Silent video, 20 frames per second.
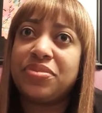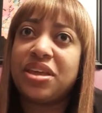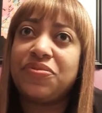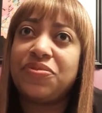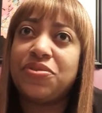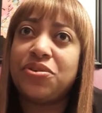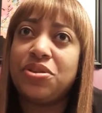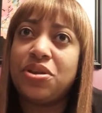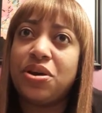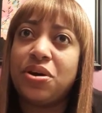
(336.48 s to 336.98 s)

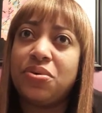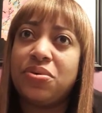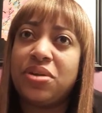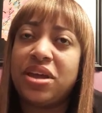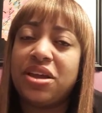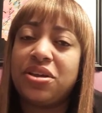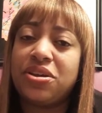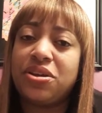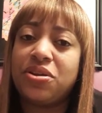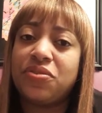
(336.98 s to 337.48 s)
if you know
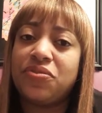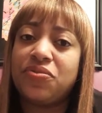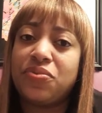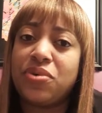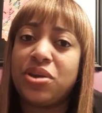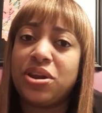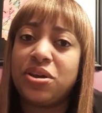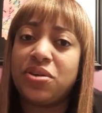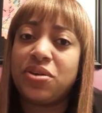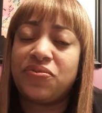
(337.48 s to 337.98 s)
that
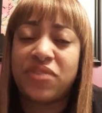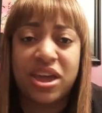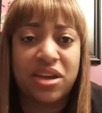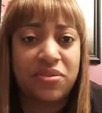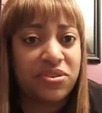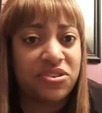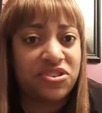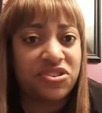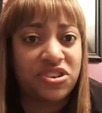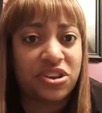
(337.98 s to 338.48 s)
one of your
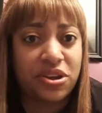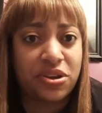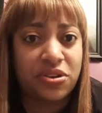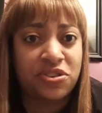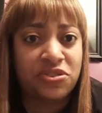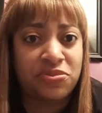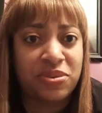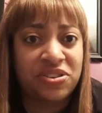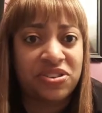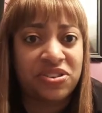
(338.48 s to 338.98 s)
favorite
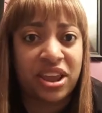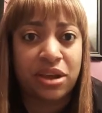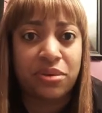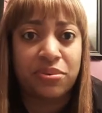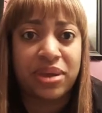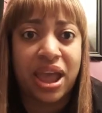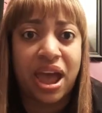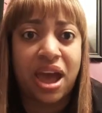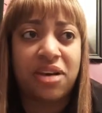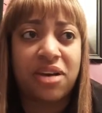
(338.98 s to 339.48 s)
shows, especially
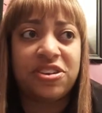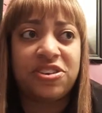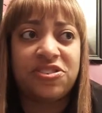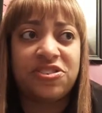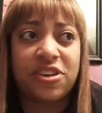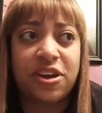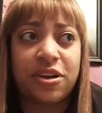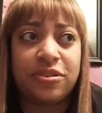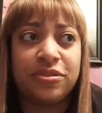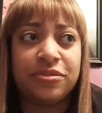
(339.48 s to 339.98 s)
like a reality
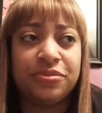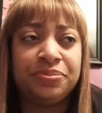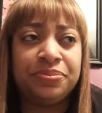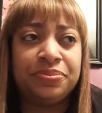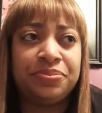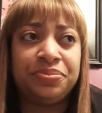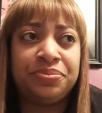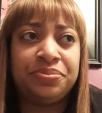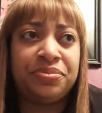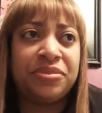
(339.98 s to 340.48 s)
show,
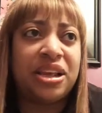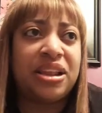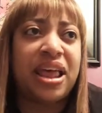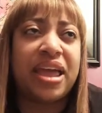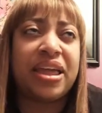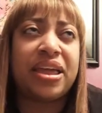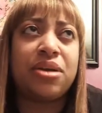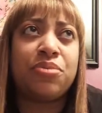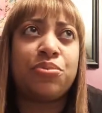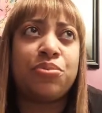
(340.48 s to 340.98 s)

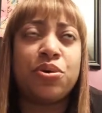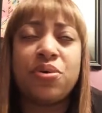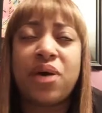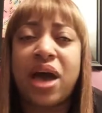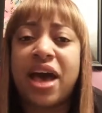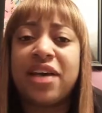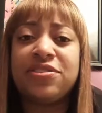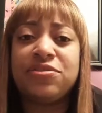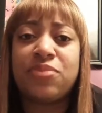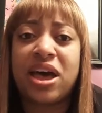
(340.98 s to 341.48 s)
like
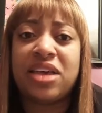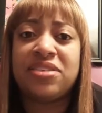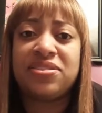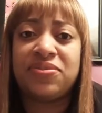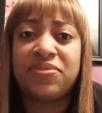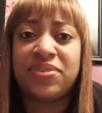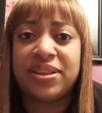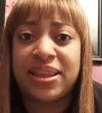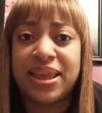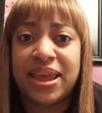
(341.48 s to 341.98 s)
Real
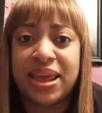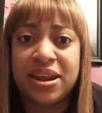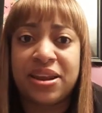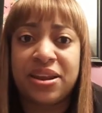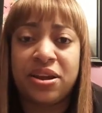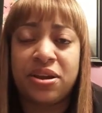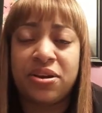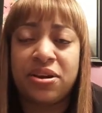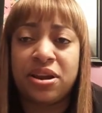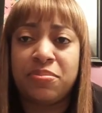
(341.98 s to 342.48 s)
Housewives of
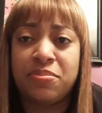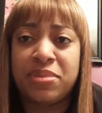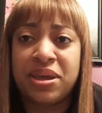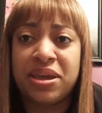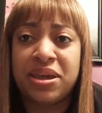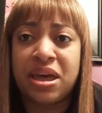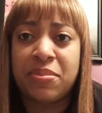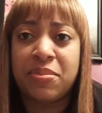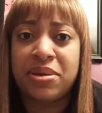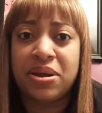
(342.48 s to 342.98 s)
Atlanta, they're going to
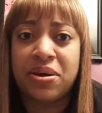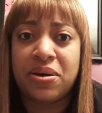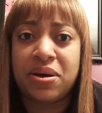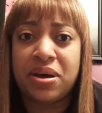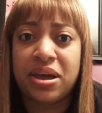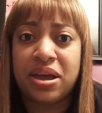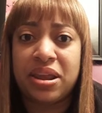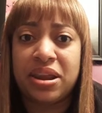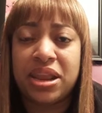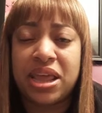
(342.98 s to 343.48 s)
be coming
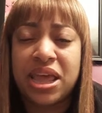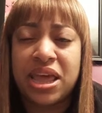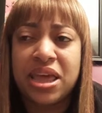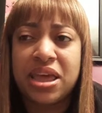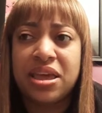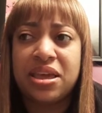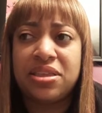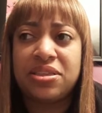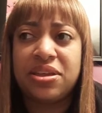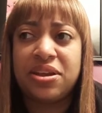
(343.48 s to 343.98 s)
on
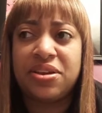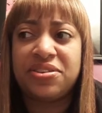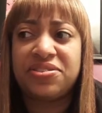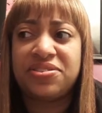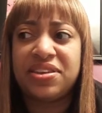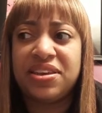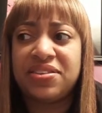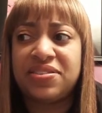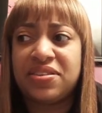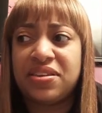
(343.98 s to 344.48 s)
their
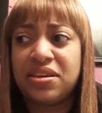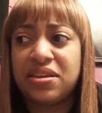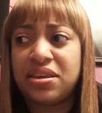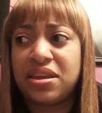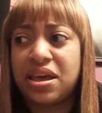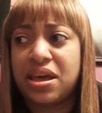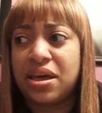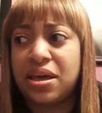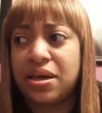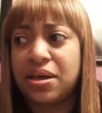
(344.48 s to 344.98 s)

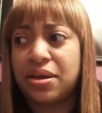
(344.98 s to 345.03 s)
season.